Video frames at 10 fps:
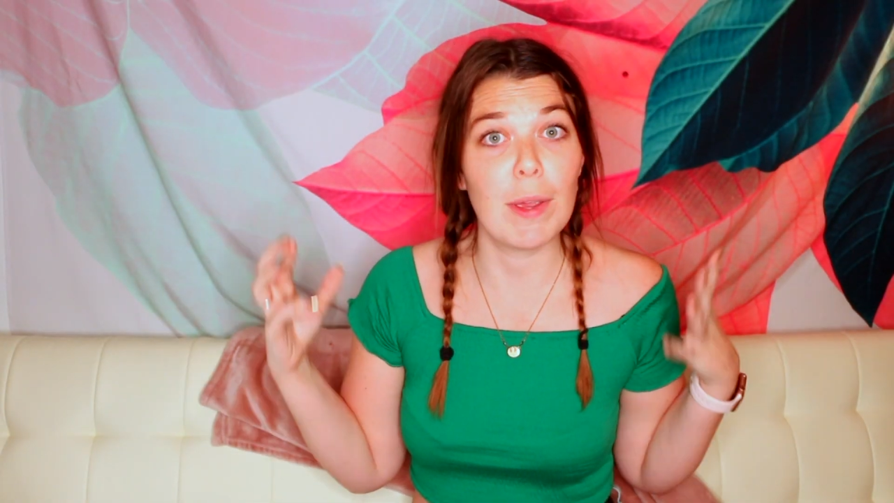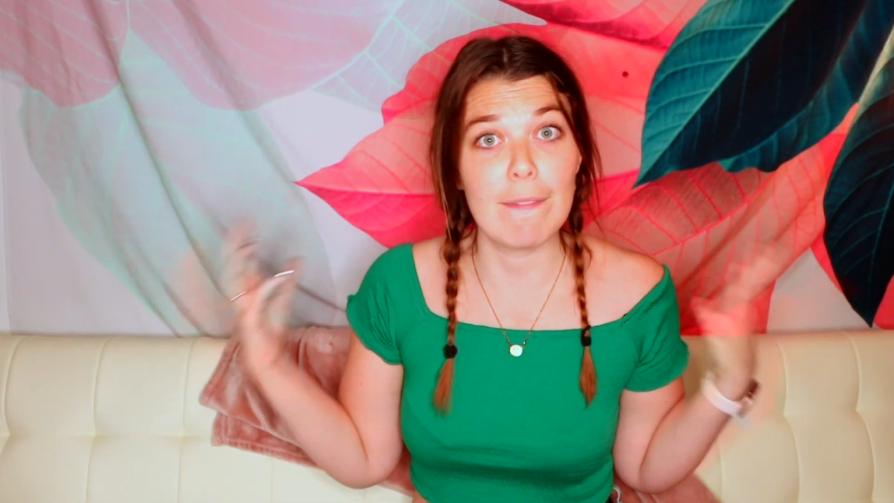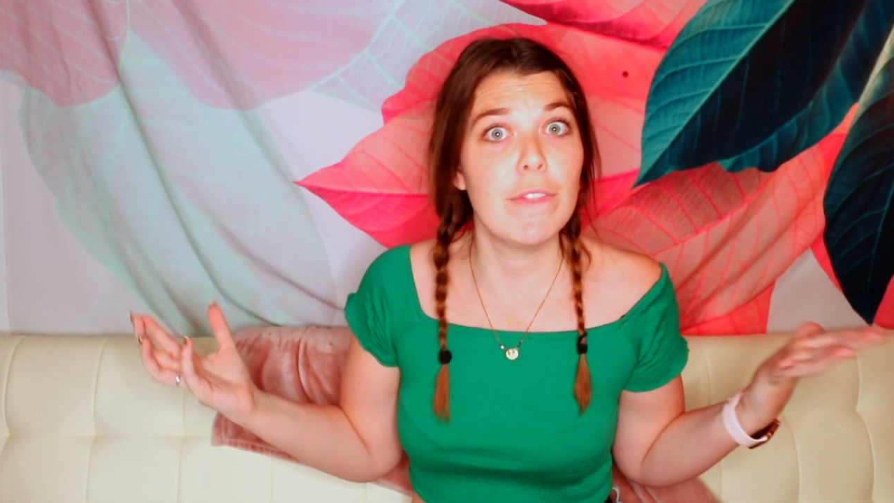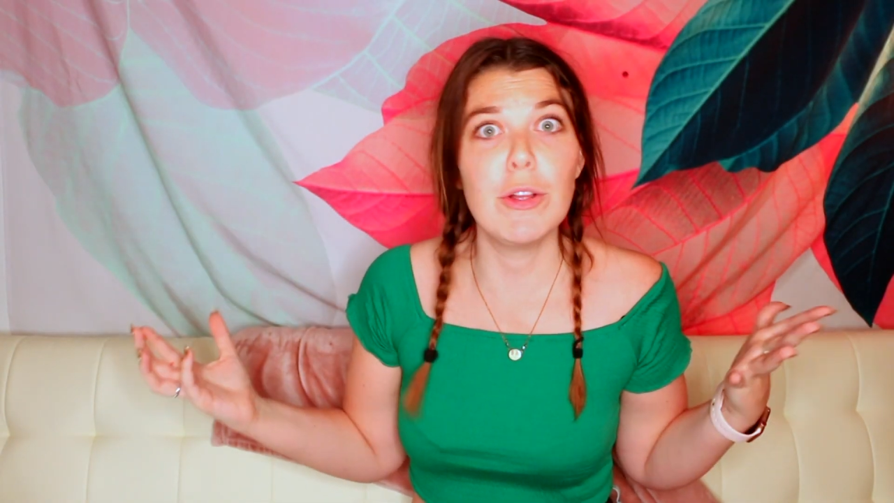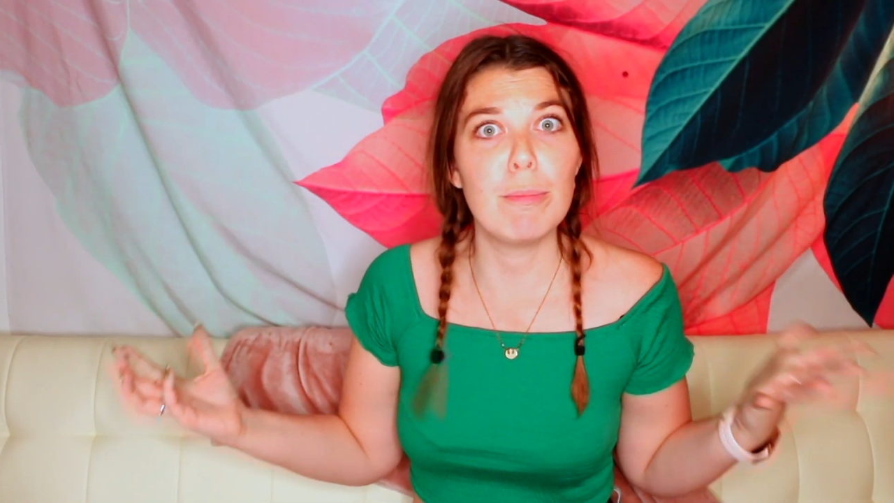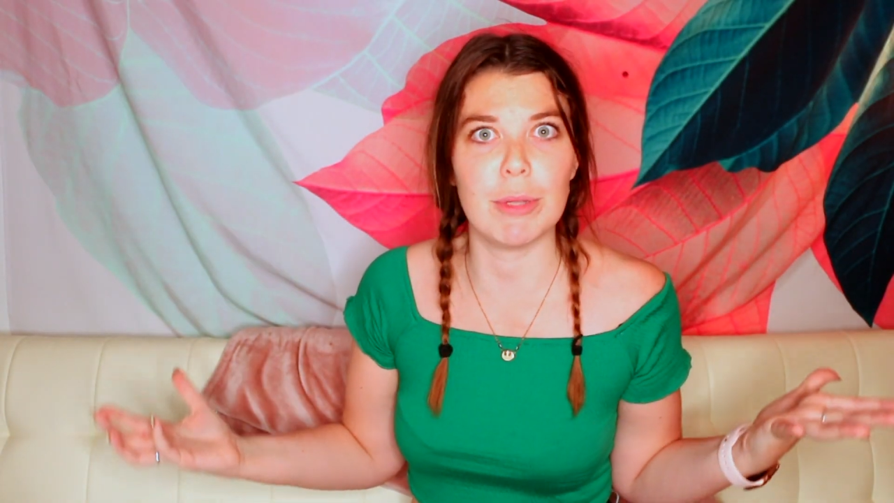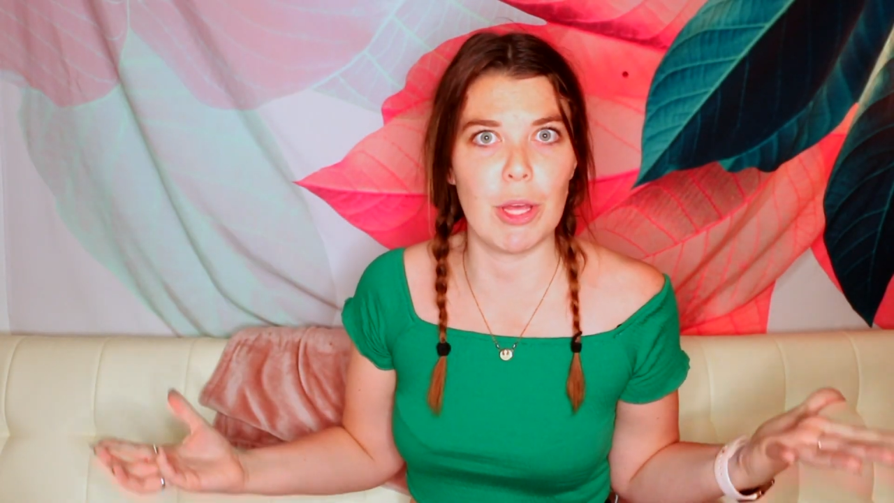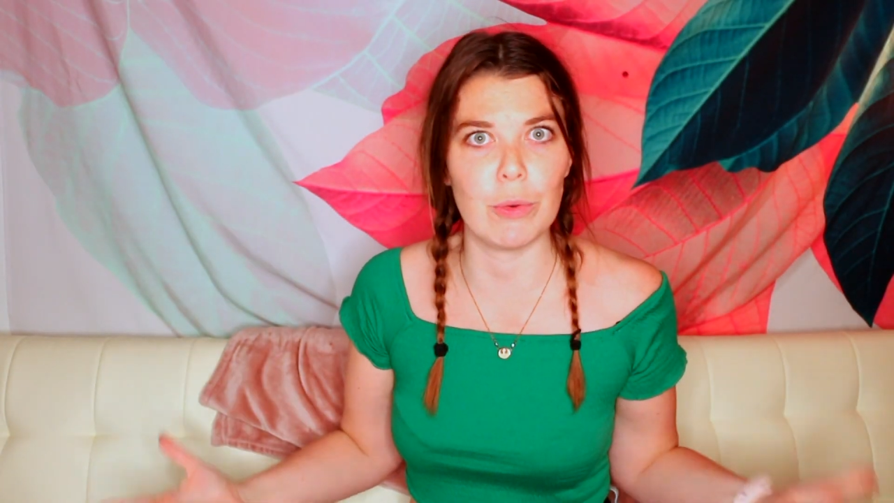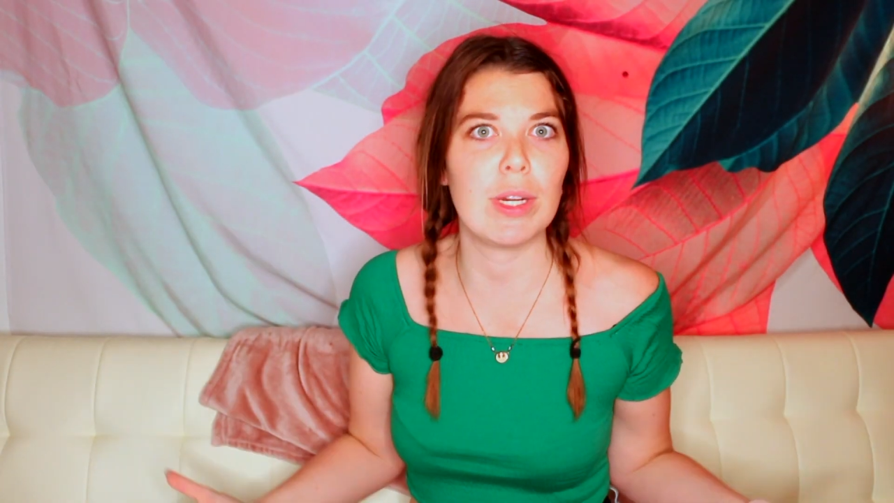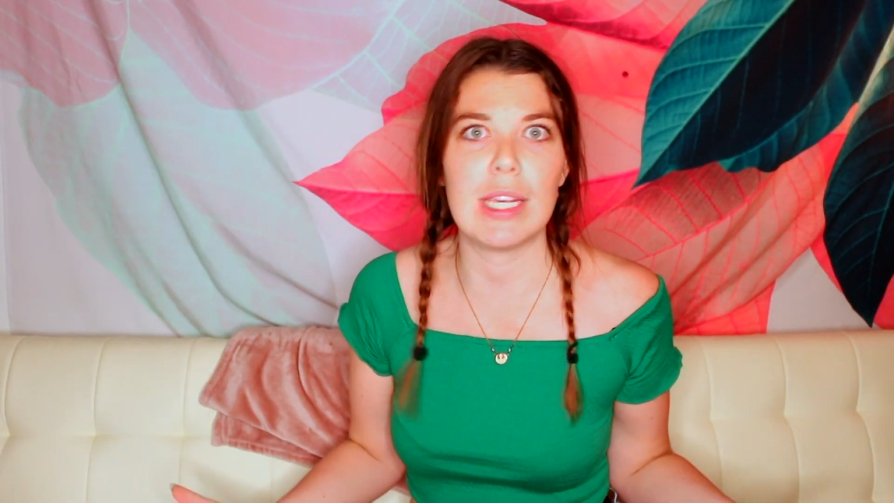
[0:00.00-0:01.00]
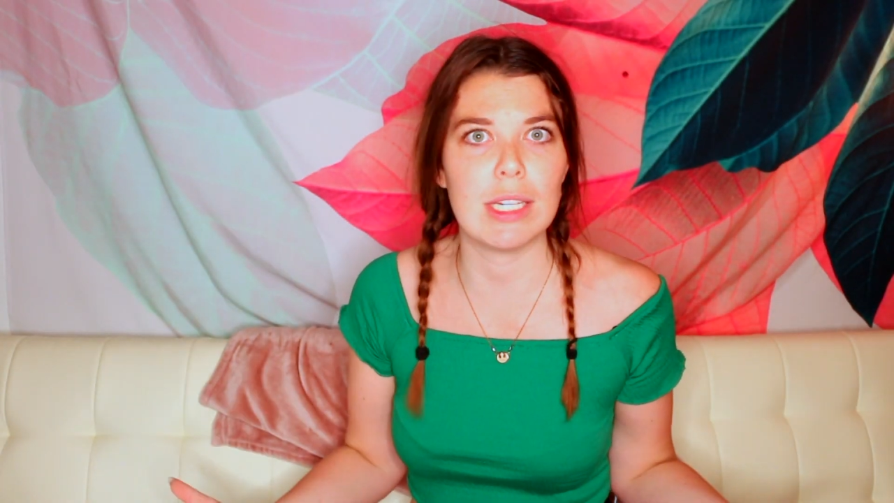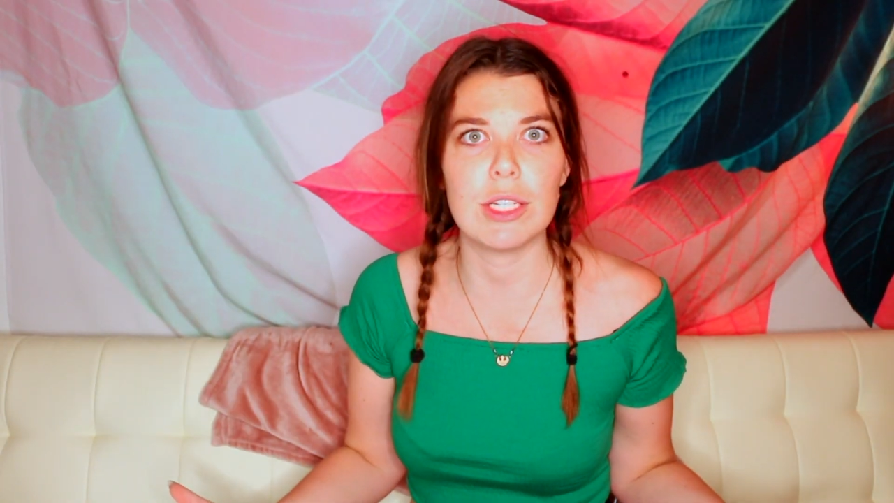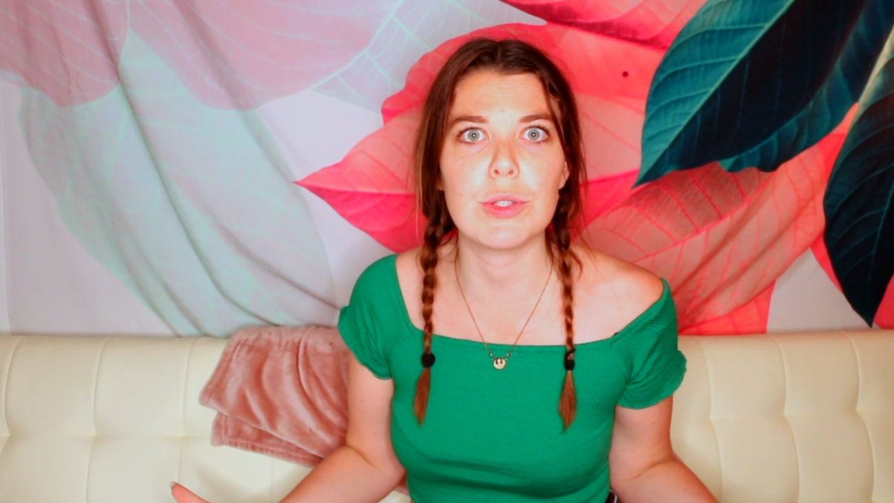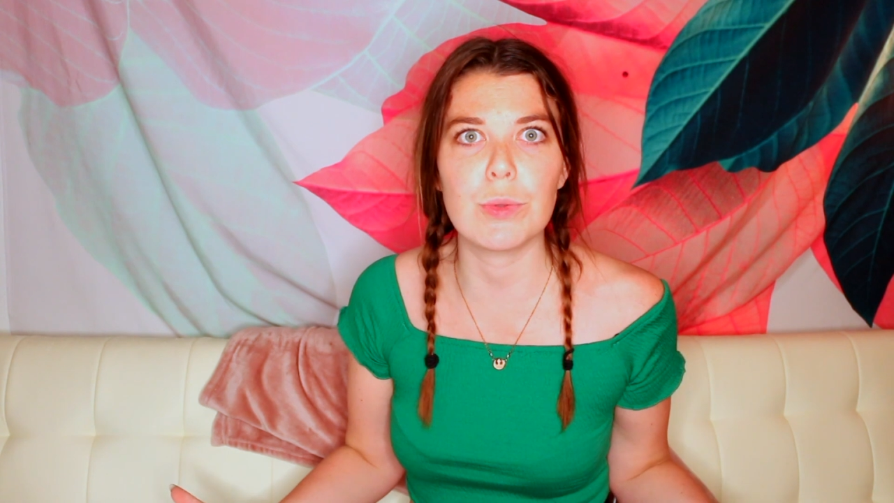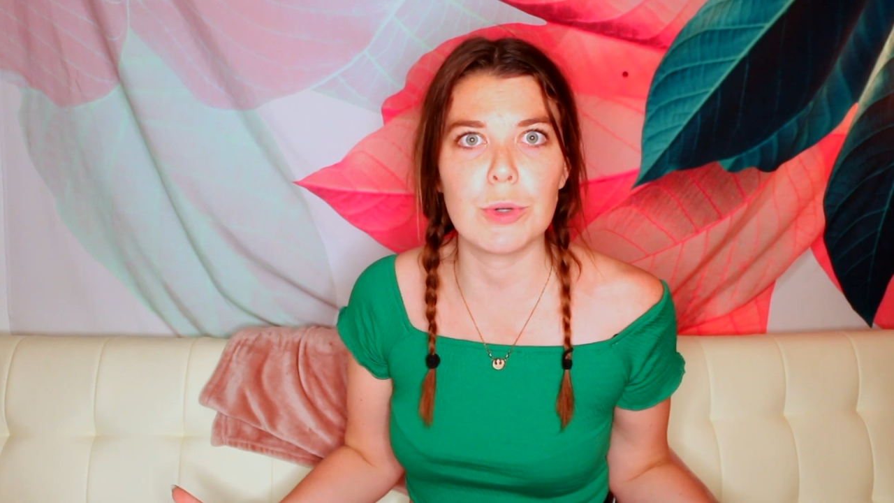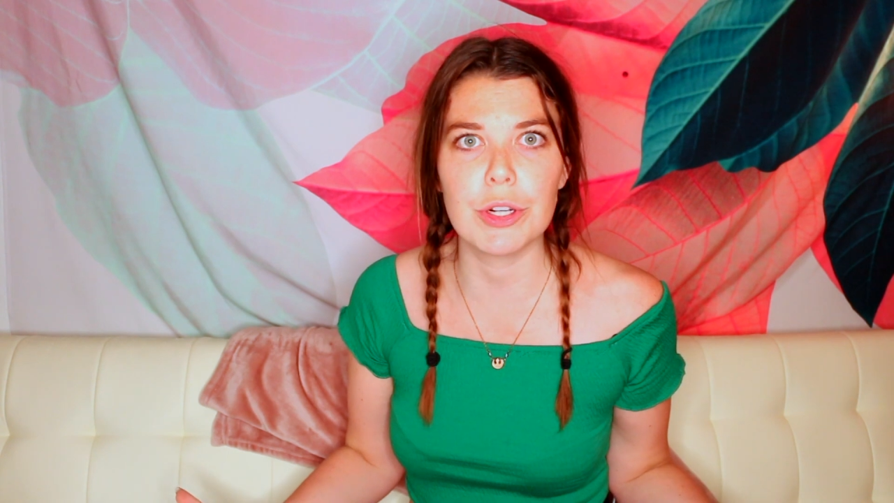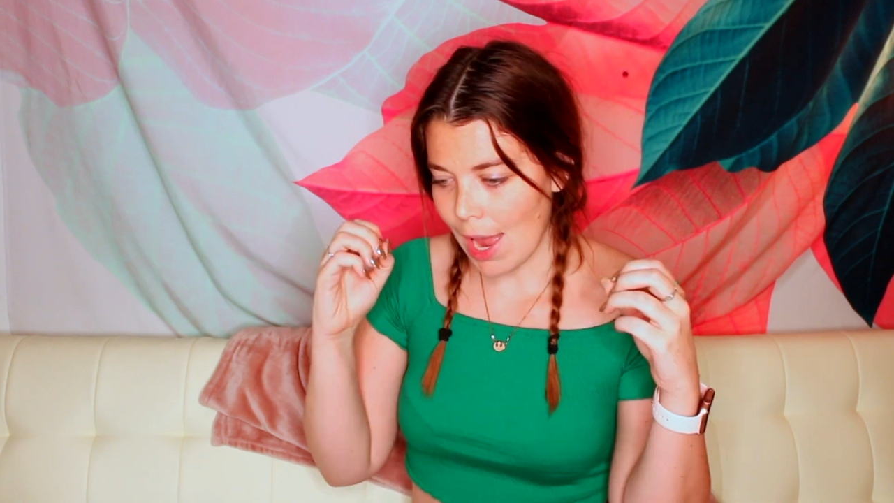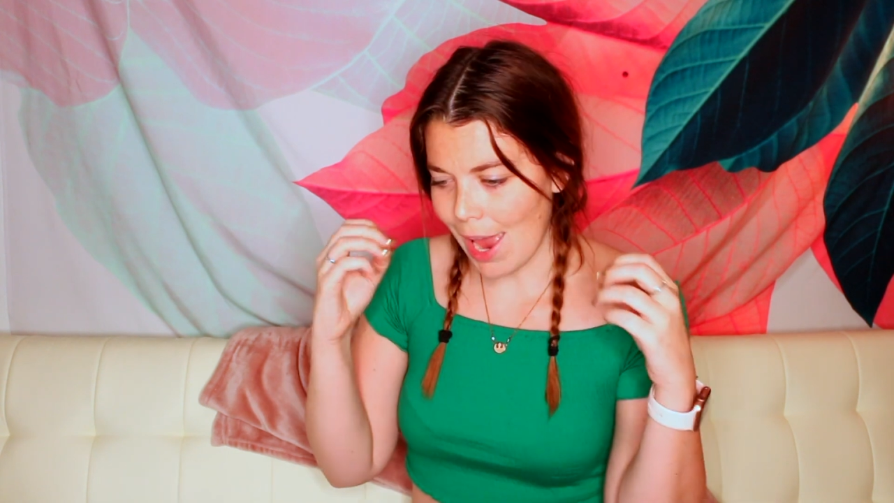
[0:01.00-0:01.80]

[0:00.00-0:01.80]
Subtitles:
a full-blown eating disorder.